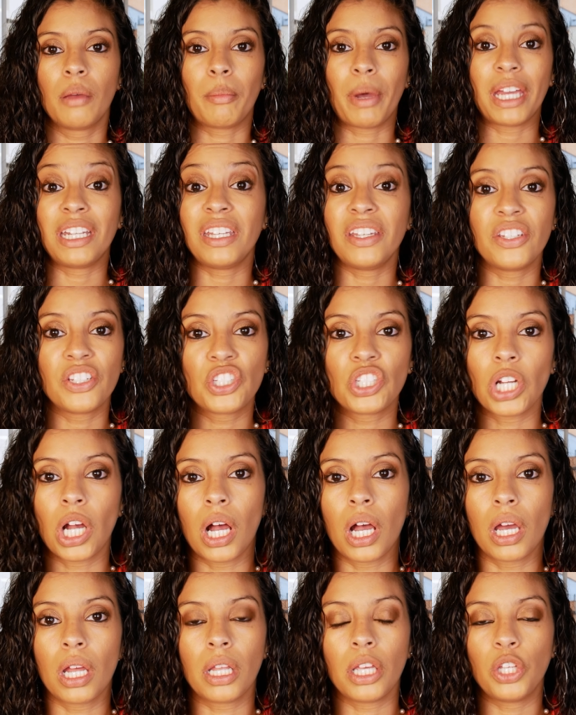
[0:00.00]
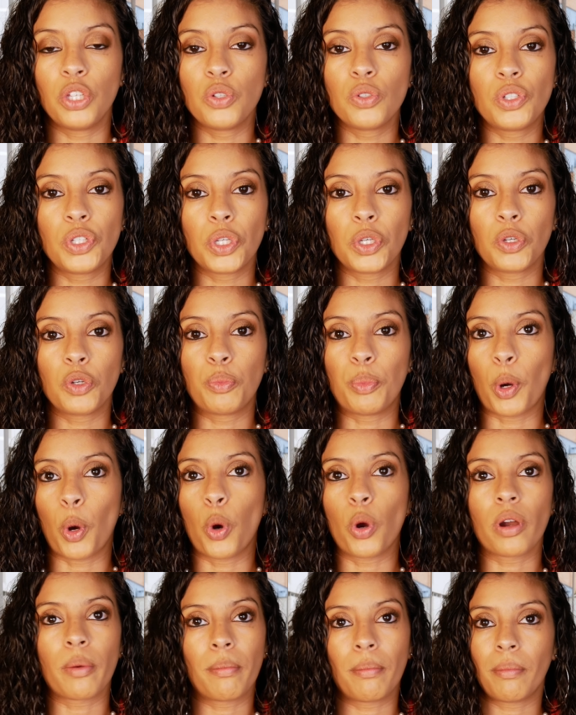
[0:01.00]
My niche on YouTube
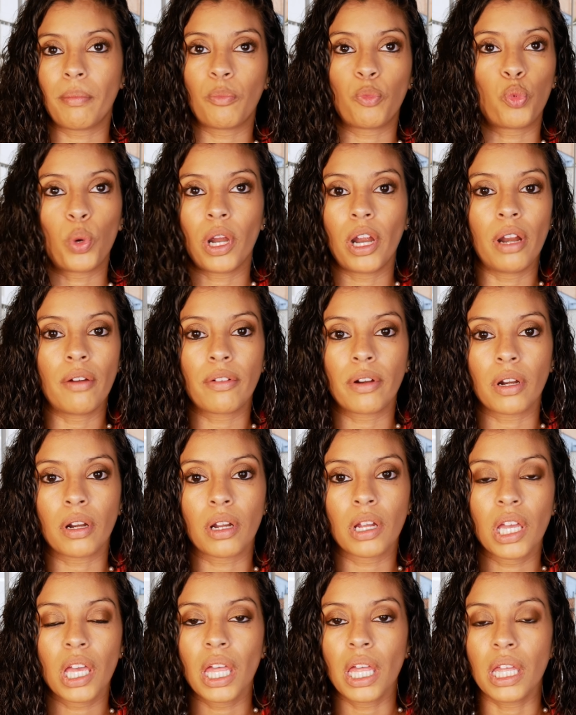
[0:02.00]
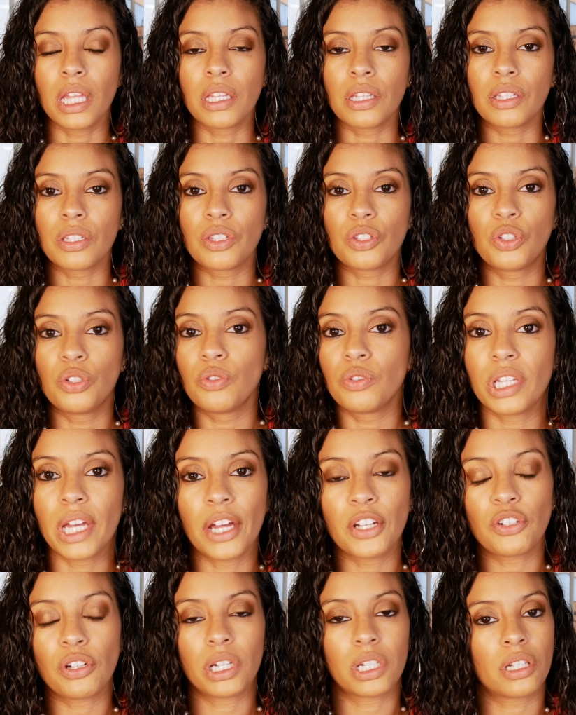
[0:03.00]
or wherever is too
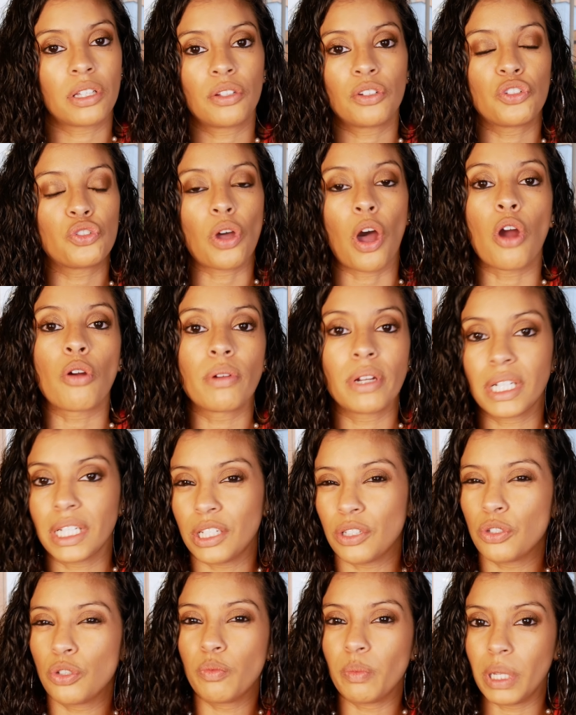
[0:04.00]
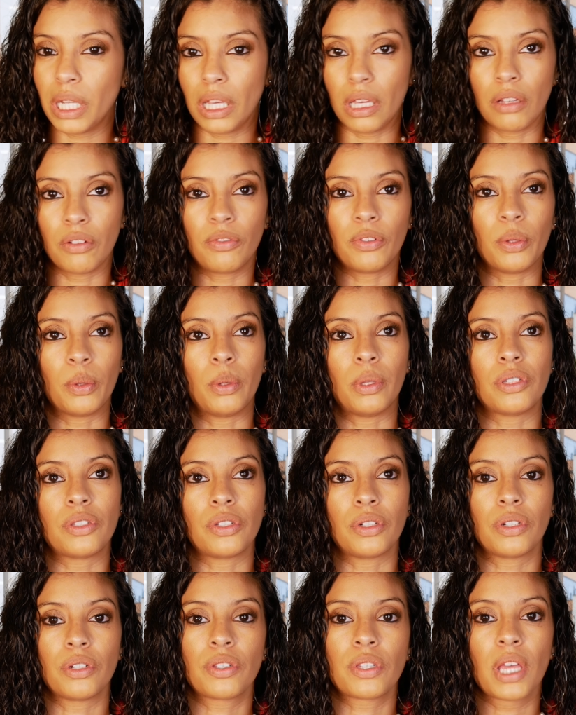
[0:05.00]
saturated. There's already too many
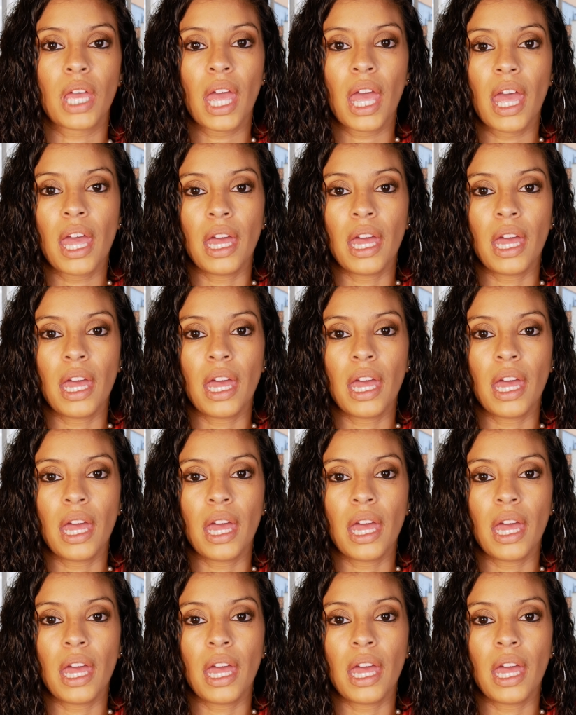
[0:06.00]
influencers.